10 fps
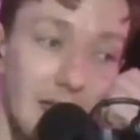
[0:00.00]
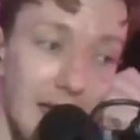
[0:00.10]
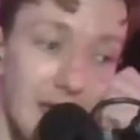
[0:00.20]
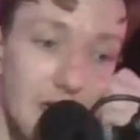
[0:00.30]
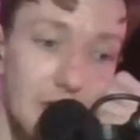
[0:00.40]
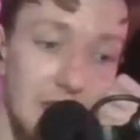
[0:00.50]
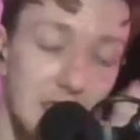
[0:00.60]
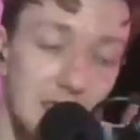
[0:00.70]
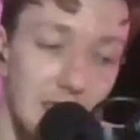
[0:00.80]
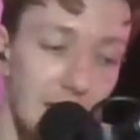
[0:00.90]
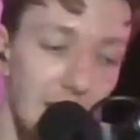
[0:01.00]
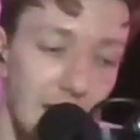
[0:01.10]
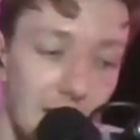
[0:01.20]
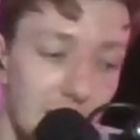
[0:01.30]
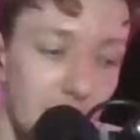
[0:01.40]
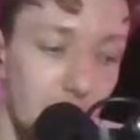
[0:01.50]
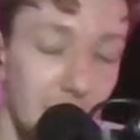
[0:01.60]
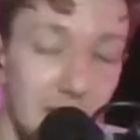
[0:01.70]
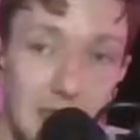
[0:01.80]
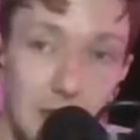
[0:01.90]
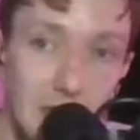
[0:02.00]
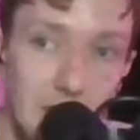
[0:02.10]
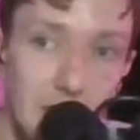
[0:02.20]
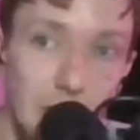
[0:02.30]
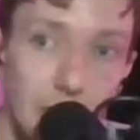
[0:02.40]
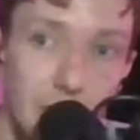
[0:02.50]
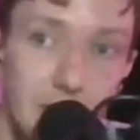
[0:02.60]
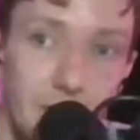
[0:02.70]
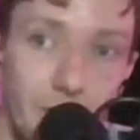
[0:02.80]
increased policing within schools,